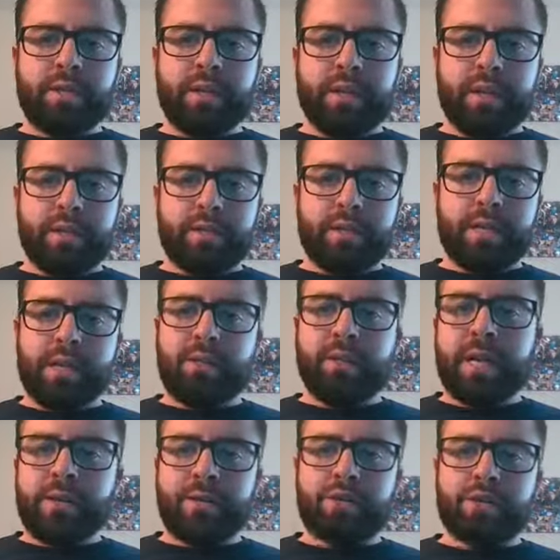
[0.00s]
uh, tearing
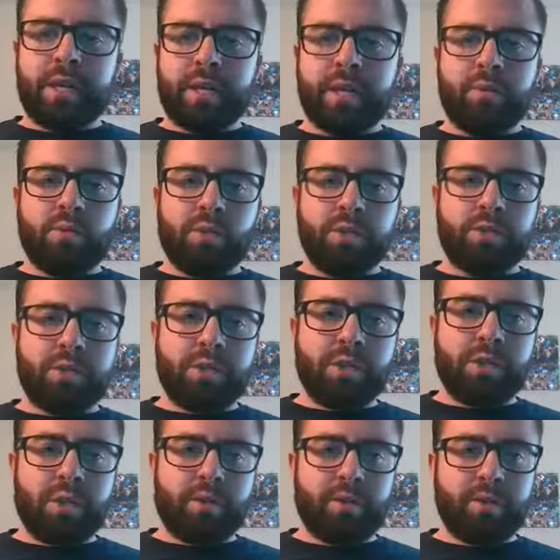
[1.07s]
down wrecking one show
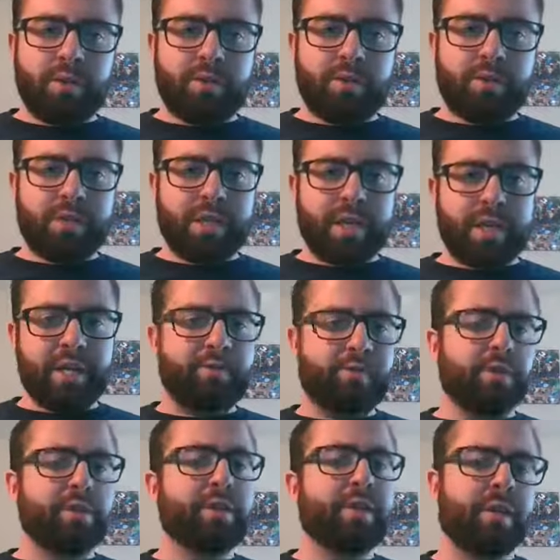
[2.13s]
and we're setting up for
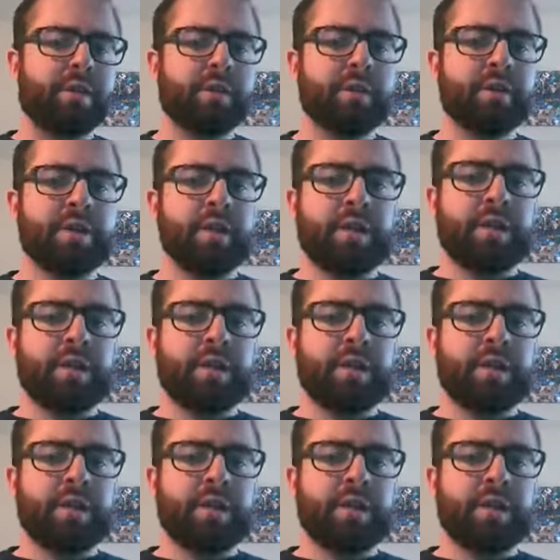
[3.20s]
another